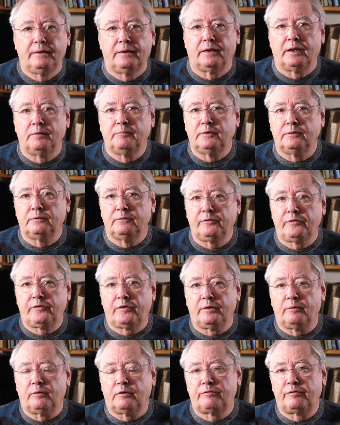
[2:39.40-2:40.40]
I'm
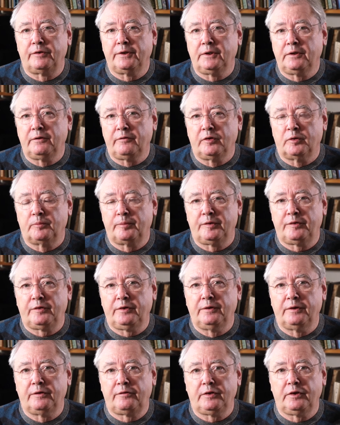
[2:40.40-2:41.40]
also offering you the
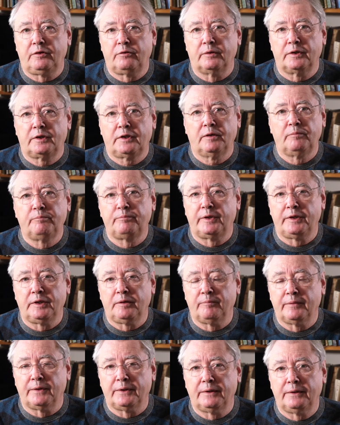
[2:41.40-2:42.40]
opportunity to accompany
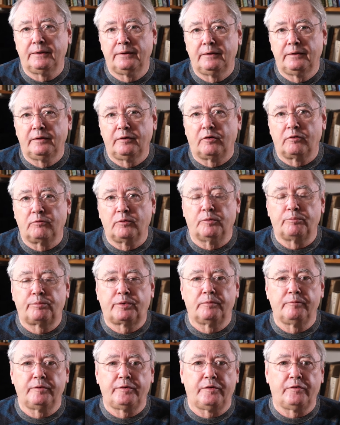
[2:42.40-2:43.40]
me on what
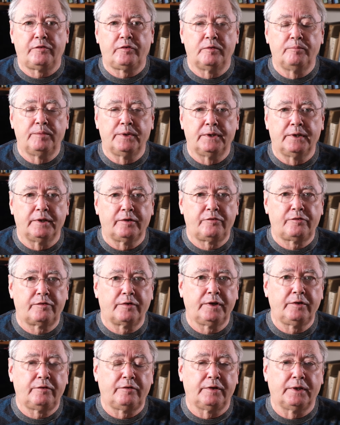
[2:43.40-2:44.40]
promises to be an
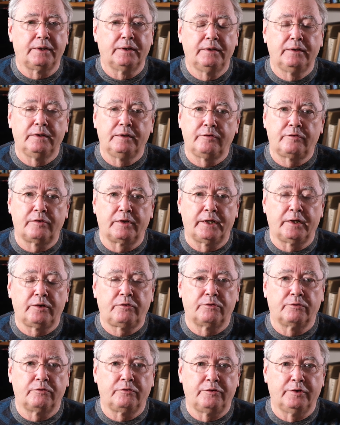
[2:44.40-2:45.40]
exciting
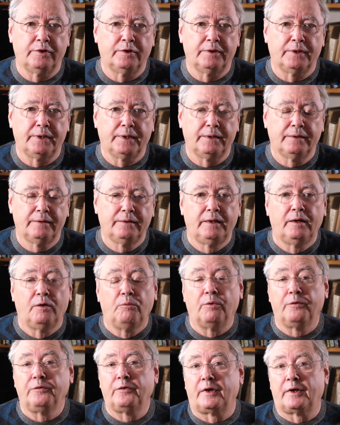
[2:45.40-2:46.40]
intellectual journey.
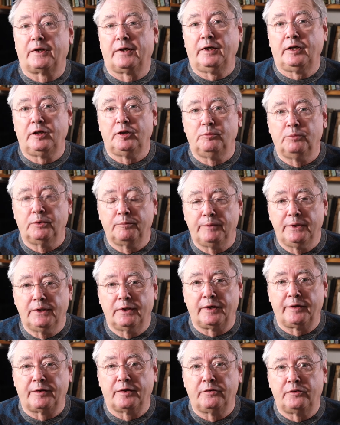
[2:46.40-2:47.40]
One that I hope will be
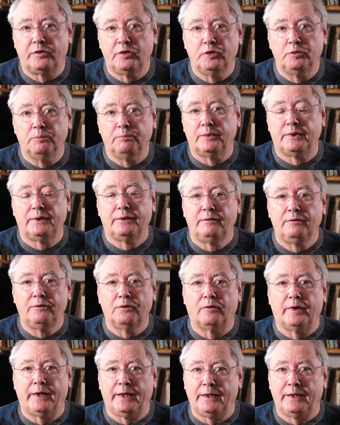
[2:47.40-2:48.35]
neither doomed nor